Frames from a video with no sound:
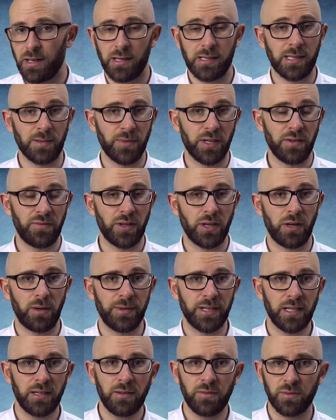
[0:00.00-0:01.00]
A similar
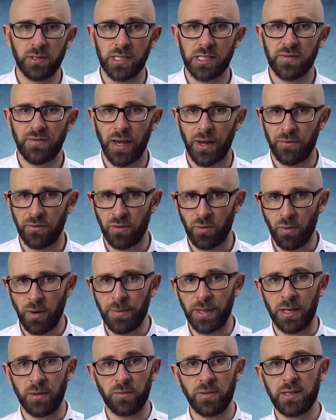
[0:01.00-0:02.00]
phenomenon was found for
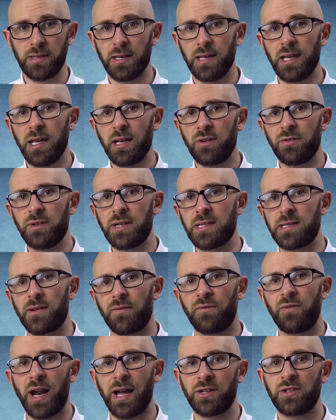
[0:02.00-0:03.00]
women, with an increased
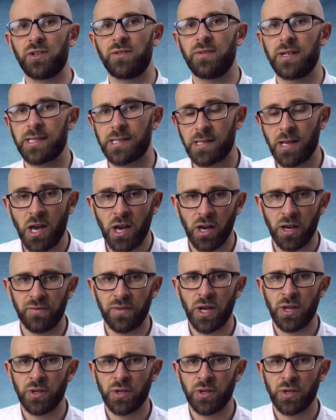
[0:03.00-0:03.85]
fracture risk of